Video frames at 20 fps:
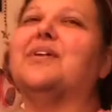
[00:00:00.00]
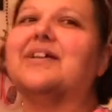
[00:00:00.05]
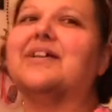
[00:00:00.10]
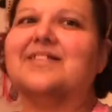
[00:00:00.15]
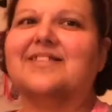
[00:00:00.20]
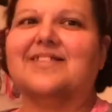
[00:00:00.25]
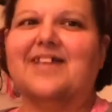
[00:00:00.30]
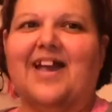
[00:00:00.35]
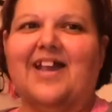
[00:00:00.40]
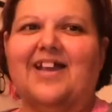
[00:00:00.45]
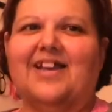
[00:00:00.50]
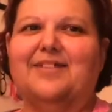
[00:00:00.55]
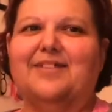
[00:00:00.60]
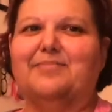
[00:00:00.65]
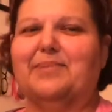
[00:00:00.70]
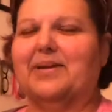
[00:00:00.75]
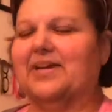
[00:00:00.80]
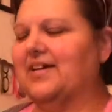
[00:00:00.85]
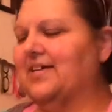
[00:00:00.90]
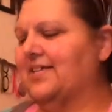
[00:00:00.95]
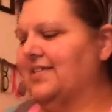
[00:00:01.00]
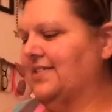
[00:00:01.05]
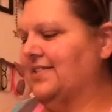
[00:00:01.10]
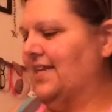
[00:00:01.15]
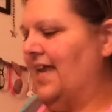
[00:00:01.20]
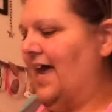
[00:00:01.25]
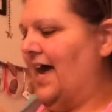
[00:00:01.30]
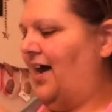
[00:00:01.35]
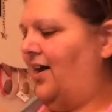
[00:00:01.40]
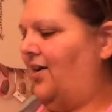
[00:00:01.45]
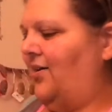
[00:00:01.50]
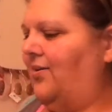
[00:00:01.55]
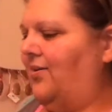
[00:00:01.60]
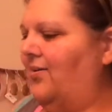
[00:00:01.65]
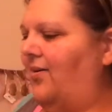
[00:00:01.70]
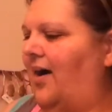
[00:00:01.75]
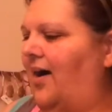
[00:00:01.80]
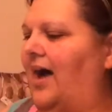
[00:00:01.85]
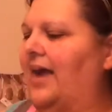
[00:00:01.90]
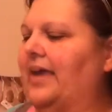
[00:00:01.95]
exciting because
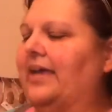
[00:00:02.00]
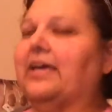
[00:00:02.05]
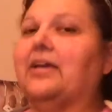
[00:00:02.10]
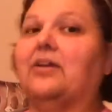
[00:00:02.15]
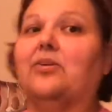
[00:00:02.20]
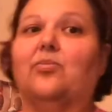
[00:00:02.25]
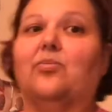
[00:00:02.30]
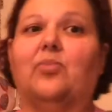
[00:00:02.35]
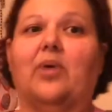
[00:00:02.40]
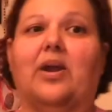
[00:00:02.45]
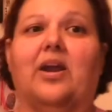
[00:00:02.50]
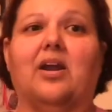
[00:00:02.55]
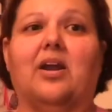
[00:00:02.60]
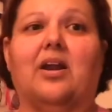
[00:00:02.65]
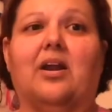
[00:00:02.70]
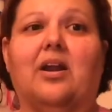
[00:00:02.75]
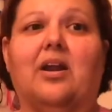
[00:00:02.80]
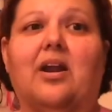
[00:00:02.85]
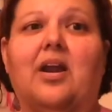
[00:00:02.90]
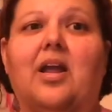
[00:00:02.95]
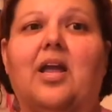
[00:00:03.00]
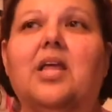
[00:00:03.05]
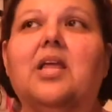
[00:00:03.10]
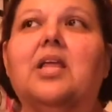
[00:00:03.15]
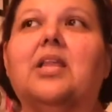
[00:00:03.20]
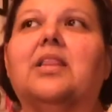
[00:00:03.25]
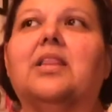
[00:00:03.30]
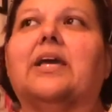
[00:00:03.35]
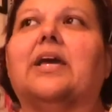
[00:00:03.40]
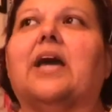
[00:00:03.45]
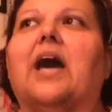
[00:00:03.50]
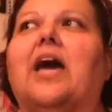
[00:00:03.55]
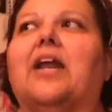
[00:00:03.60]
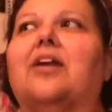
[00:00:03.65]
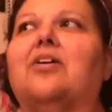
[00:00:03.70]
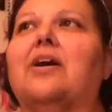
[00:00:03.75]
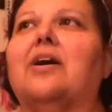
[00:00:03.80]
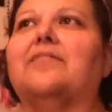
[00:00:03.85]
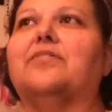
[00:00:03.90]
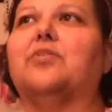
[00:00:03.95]
now I can wear, like, I
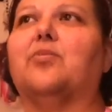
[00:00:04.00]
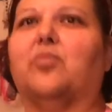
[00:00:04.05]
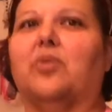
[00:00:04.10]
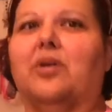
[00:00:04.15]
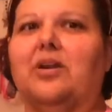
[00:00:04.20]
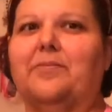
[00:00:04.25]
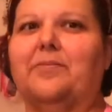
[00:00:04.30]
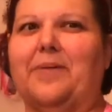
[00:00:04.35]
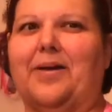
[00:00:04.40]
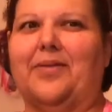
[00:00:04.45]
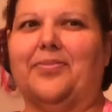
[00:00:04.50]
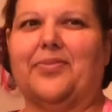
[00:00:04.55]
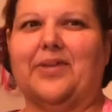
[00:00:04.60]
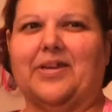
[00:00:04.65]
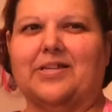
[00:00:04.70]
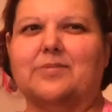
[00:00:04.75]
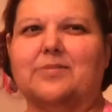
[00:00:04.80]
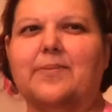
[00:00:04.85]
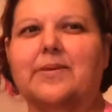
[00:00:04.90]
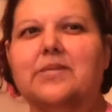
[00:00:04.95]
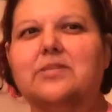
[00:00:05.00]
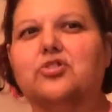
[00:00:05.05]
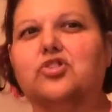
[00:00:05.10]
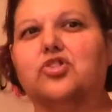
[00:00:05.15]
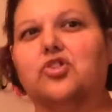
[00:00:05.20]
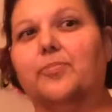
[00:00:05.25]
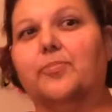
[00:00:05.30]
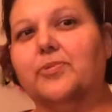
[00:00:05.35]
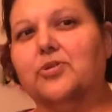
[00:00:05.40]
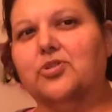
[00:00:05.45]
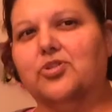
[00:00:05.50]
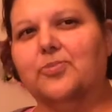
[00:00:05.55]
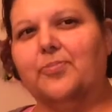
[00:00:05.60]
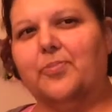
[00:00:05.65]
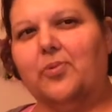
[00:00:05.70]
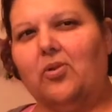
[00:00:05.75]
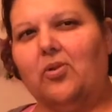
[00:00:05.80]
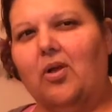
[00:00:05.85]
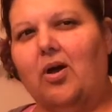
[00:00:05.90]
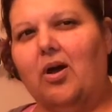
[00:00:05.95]
don't have to worry about things being super,
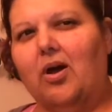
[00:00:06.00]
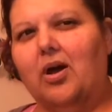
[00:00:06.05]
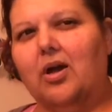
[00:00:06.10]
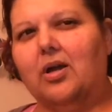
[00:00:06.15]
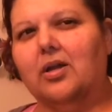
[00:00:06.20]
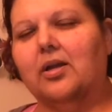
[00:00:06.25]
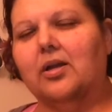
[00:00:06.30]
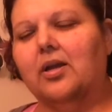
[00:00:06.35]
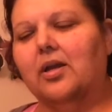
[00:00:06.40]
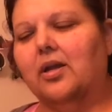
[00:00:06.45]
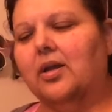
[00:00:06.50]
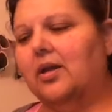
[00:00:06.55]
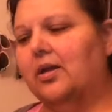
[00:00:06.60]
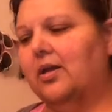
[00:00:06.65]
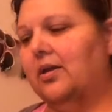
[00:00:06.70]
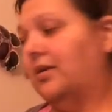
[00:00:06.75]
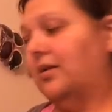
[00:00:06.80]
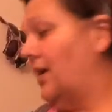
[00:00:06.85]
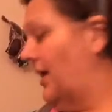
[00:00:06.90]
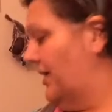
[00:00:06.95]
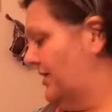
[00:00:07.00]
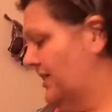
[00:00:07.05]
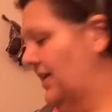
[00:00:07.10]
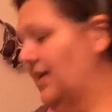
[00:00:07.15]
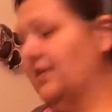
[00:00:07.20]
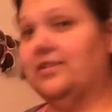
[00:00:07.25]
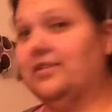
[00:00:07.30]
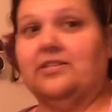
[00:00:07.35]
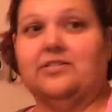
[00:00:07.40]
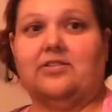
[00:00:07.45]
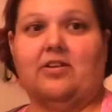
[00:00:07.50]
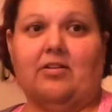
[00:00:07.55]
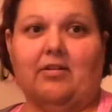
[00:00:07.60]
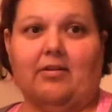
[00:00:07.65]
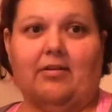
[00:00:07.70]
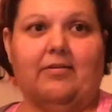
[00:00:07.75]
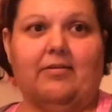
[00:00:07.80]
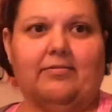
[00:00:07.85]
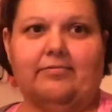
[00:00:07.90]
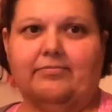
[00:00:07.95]
super long. Not saying these
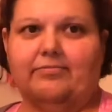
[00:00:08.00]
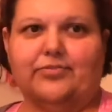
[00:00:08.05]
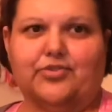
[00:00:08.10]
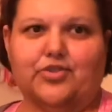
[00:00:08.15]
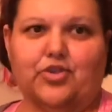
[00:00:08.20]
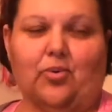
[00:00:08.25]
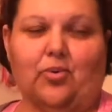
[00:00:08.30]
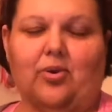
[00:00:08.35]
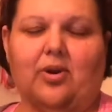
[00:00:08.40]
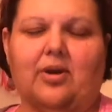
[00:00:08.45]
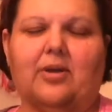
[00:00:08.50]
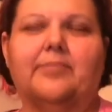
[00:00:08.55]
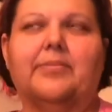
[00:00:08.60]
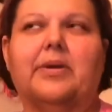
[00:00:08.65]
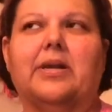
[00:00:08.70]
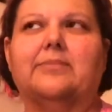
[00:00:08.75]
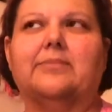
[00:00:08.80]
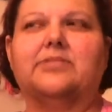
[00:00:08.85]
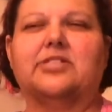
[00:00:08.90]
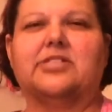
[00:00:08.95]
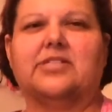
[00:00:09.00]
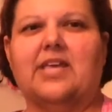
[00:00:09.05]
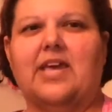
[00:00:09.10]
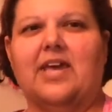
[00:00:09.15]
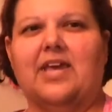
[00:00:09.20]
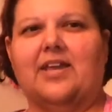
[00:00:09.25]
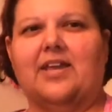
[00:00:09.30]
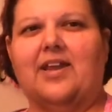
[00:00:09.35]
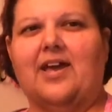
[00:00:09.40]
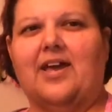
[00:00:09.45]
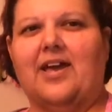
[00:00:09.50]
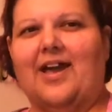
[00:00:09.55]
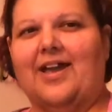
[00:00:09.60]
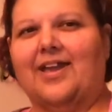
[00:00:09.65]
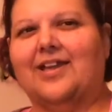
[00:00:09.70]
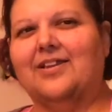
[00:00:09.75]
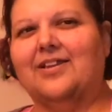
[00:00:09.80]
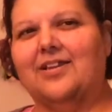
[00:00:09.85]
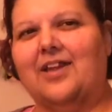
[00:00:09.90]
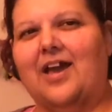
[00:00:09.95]
are short, but I'm just saying I
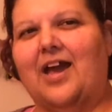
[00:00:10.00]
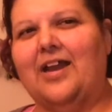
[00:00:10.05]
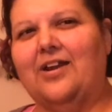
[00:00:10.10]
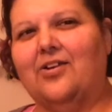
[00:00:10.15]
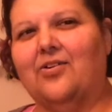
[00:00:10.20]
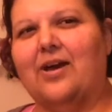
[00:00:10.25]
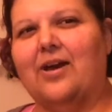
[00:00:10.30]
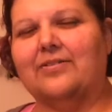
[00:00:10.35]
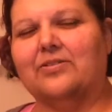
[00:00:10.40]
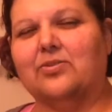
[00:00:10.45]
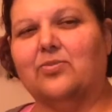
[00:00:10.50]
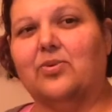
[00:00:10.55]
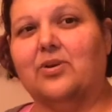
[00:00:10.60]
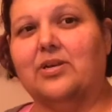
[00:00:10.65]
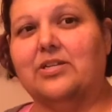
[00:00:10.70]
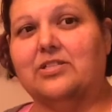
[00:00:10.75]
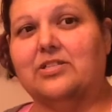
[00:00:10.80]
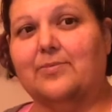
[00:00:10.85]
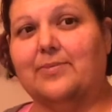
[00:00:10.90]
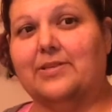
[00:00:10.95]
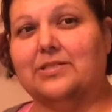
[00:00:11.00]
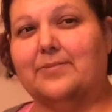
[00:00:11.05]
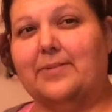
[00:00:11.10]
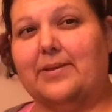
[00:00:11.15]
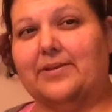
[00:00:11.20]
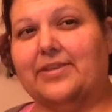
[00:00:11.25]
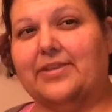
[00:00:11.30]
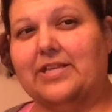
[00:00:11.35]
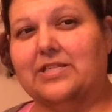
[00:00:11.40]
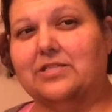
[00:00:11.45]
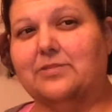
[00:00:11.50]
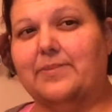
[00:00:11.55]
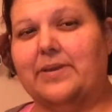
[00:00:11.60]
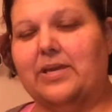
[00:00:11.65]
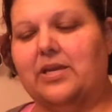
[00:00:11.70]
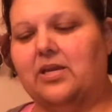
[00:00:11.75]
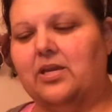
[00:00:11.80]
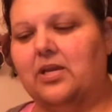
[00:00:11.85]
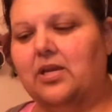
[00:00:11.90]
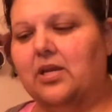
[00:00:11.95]
can, I don't have to worry so much about things
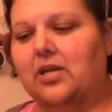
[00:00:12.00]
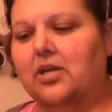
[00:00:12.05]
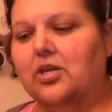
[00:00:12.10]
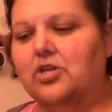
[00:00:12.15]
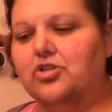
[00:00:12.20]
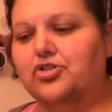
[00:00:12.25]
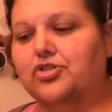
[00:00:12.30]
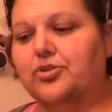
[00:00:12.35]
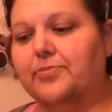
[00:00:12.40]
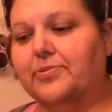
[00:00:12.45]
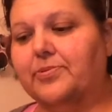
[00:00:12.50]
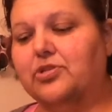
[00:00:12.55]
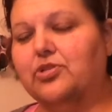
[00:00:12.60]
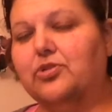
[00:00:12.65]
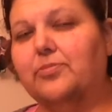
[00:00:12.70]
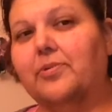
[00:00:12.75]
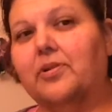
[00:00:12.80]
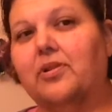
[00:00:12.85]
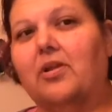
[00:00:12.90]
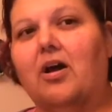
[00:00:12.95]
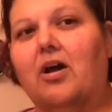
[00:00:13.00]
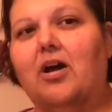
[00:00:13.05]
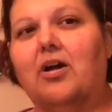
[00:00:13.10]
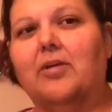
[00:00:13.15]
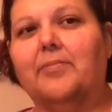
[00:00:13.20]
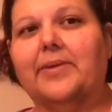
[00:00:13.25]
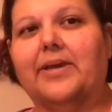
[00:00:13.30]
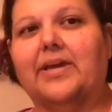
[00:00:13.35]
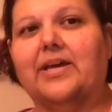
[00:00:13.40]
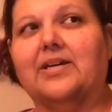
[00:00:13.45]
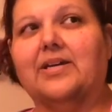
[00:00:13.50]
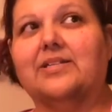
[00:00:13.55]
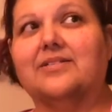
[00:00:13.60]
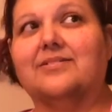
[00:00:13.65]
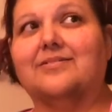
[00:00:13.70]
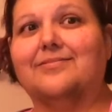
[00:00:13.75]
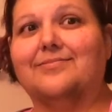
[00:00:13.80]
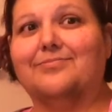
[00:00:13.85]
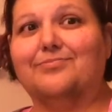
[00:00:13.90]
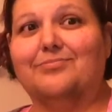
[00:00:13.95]
being super, super long
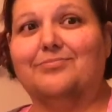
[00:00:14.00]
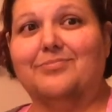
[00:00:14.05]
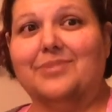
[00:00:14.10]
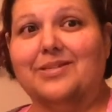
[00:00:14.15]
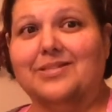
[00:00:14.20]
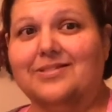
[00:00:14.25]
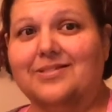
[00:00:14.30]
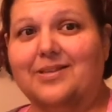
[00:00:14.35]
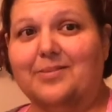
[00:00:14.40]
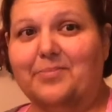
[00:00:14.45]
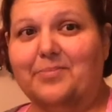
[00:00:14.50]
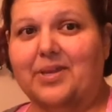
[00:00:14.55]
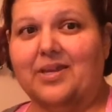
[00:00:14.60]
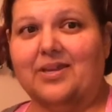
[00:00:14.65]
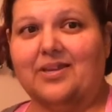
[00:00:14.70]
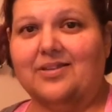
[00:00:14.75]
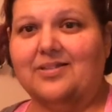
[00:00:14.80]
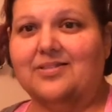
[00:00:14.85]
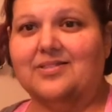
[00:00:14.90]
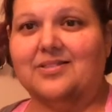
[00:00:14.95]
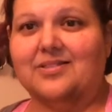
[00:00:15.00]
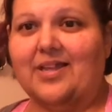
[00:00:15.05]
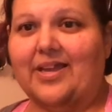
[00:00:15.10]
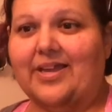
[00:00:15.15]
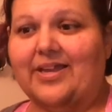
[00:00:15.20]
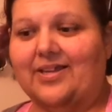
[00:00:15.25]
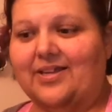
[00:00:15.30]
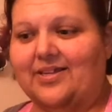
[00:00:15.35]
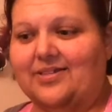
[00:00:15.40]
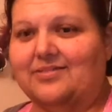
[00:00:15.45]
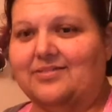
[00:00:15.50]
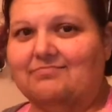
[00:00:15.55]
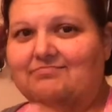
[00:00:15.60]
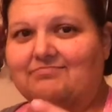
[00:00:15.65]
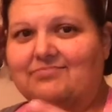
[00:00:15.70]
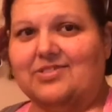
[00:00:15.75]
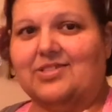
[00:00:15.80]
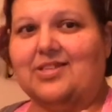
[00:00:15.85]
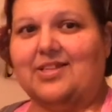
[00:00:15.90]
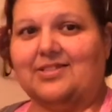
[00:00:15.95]
because my stomach is like,
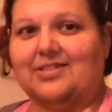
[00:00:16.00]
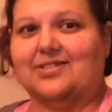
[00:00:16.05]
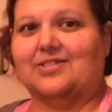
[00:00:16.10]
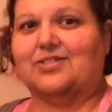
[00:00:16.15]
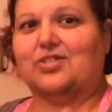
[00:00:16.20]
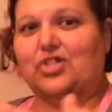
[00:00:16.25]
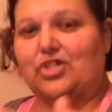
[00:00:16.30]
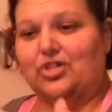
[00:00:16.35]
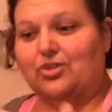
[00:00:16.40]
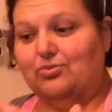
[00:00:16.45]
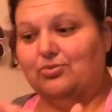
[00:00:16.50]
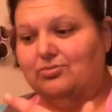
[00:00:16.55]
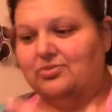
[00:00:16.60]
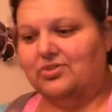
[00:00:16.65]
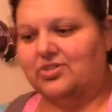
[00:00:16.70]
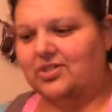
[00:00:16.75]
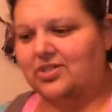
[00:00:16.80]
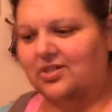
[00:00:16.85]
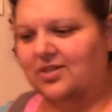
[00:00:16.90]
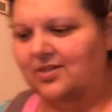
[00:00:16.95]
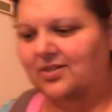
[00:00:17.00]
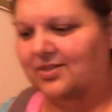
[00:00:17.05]
it's not this huge,